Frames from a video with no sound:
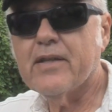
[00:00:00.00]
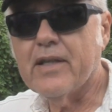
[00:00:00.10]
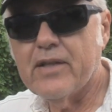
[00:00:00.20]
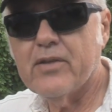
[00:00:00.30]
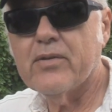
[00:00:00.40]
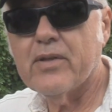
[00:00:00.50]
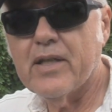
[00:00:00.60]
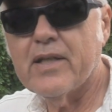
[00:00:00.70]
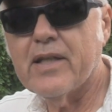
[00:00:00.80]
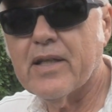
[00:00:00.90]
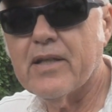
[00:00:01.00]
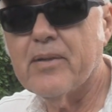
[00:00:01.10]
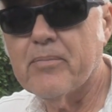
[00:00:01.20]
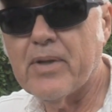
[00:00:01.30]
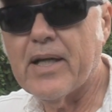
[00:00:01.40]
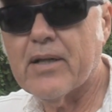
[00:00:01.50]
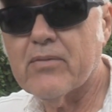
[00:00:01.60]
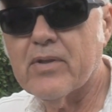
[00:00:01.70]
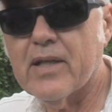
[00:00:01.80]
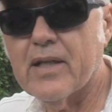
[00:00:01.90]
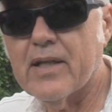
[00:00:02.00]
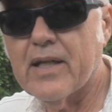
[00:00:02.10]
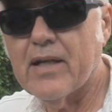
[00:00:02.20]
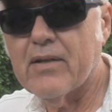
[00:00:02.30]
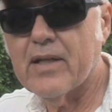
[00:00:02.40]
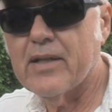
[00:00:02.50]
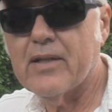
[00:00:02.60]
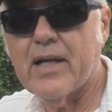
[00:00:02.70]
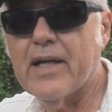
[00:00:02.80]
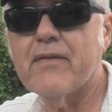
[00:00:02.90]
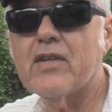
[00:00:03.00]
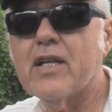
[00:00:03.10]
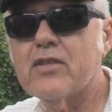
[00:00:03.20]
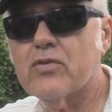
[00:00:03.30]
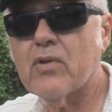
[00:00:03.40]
they take an impact without a doubt. I have not